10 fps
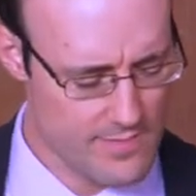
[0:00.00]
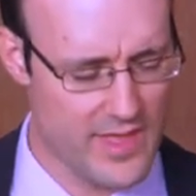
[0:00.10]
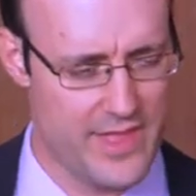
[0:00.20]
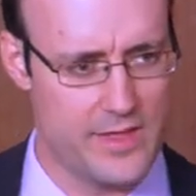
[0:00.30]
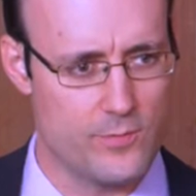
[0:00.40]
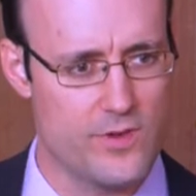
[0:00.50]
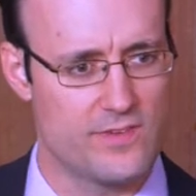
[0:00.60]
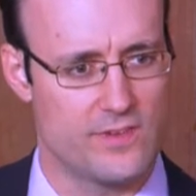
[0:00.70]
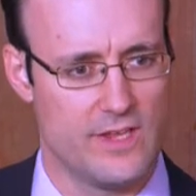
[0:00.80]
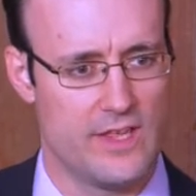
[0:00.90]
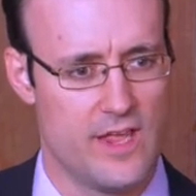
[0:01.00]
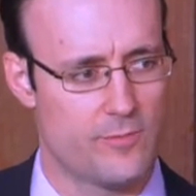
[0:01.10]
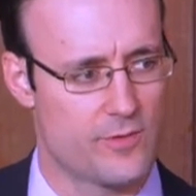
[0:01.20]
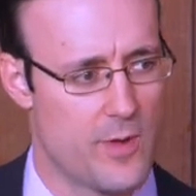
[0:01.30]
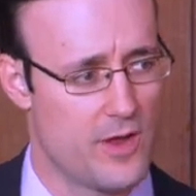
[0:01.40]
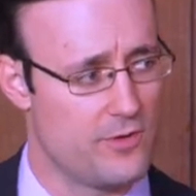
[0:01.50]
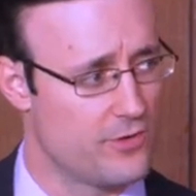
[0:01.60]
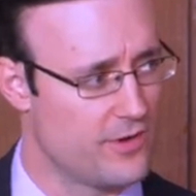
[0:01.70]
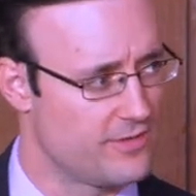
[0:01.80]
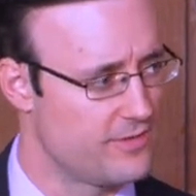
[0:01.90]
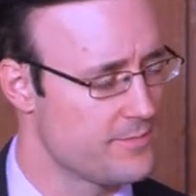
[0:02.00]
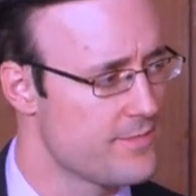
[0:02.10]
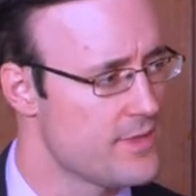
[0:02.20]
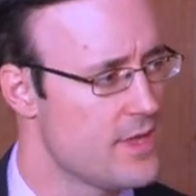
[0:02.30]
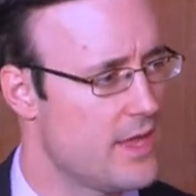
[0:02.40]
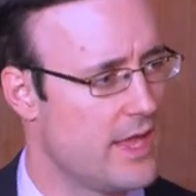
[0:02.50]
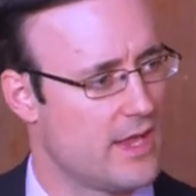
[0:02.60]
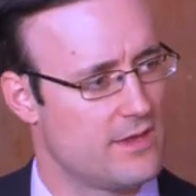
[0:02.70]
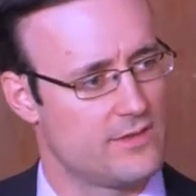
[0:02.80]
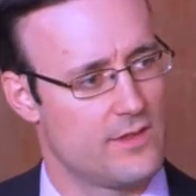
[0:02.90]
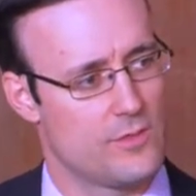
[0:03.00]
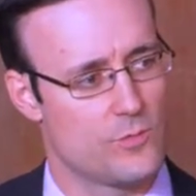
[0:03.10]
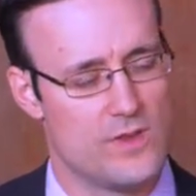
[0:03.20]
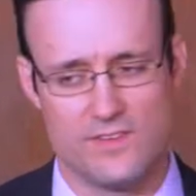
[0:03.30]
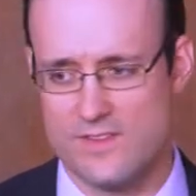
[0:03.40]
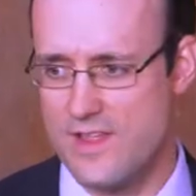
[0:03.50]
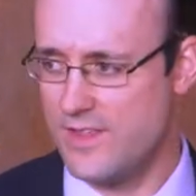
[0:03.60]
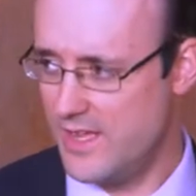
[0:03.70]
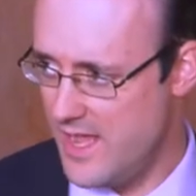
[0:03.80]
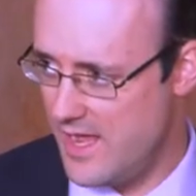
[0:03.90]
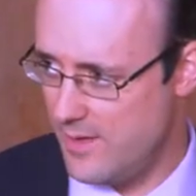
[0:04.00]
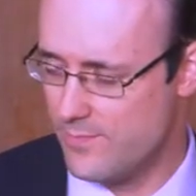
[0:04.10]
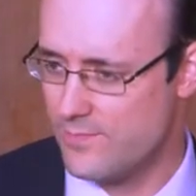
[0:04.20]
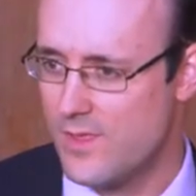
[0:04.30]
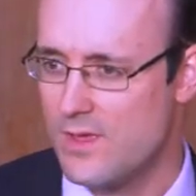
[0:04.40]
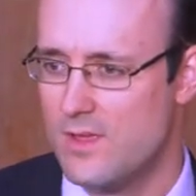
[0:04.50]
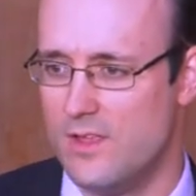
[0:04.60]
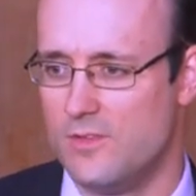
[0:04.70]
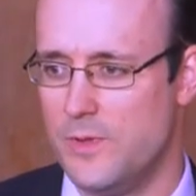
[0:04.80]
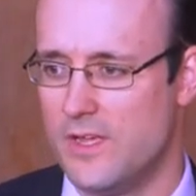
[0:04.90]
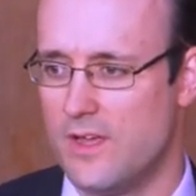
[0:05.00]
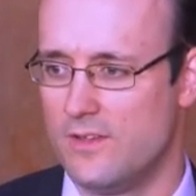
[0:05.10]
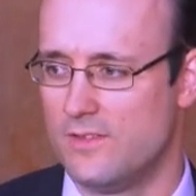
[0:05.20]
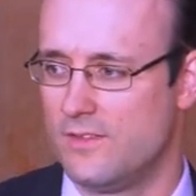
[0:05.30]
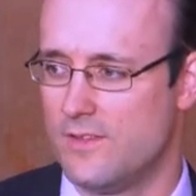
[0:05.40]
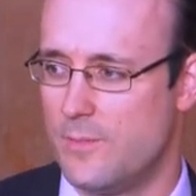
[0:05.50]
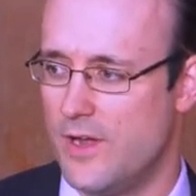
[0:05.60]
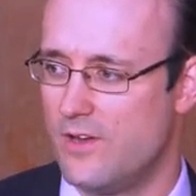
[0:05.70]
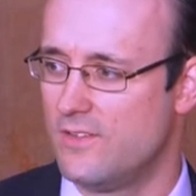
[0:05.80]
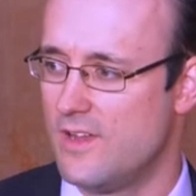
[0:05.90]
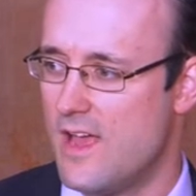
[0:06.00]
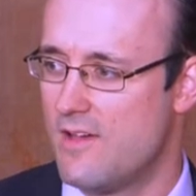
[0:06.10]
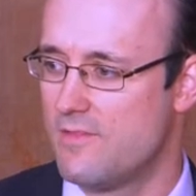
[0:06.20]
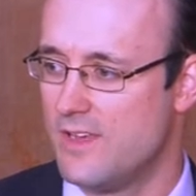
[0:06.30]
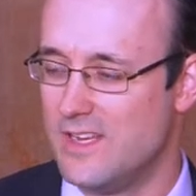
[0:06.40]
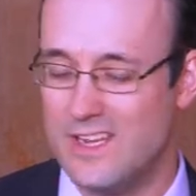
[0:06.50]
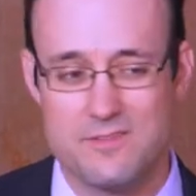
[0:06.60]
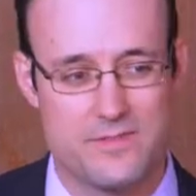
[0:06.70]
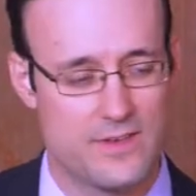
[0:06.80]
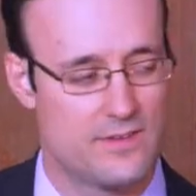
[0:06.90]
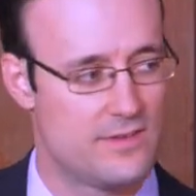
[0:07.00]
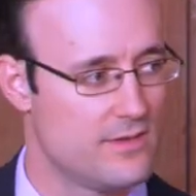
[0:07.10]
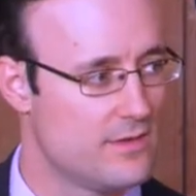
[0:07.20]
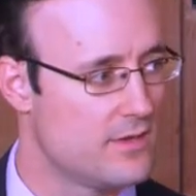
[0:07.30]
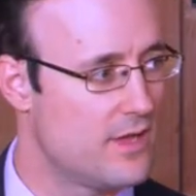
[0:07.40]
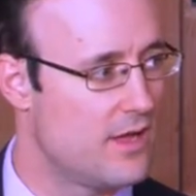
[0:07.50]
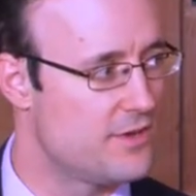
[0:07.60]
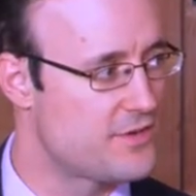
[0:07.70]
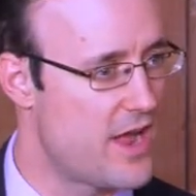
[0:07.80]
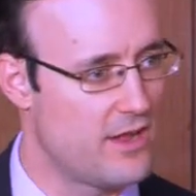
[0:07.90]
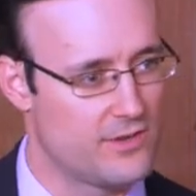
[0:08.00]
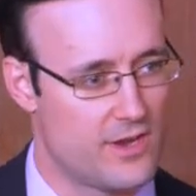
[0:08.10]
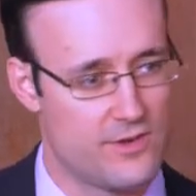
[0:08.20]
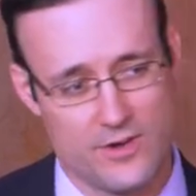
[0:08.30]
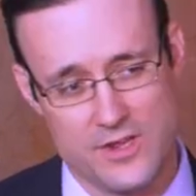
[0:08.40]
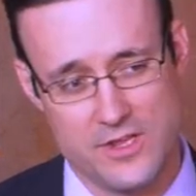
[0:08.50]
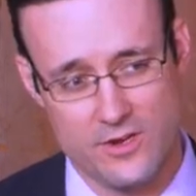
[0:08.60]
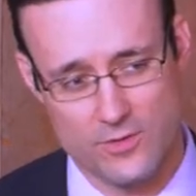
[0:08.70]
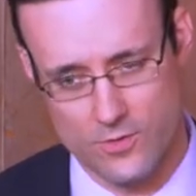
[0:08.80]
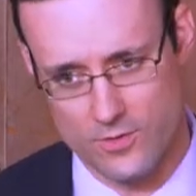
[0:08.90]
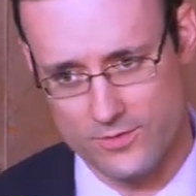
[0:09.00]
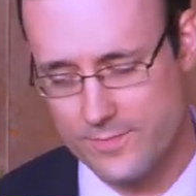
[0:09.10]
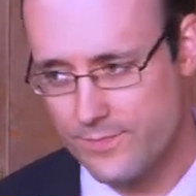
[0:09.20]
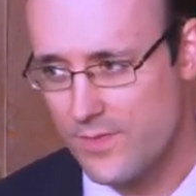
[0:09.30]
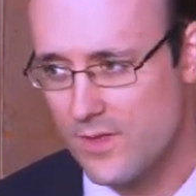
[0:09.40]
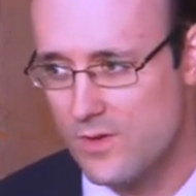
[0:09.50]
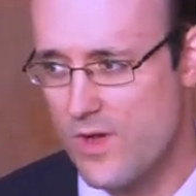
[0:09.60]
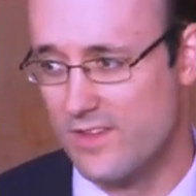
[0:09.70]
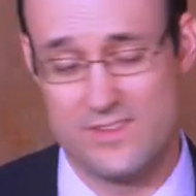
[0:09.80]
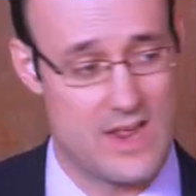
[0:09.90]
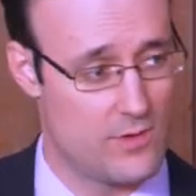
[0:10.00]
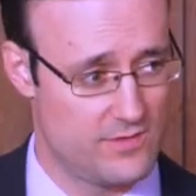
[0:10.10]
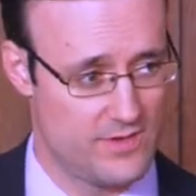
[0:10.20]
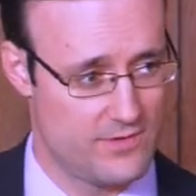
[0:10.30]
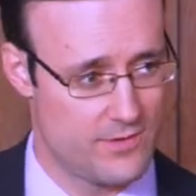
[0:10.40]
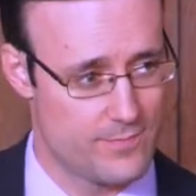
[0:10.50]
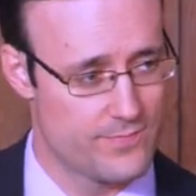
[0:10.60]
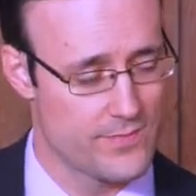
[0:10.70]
And they recently came from Honduras. And the reason that they came is because the parents have an infant child under a year old who has Down syndrome.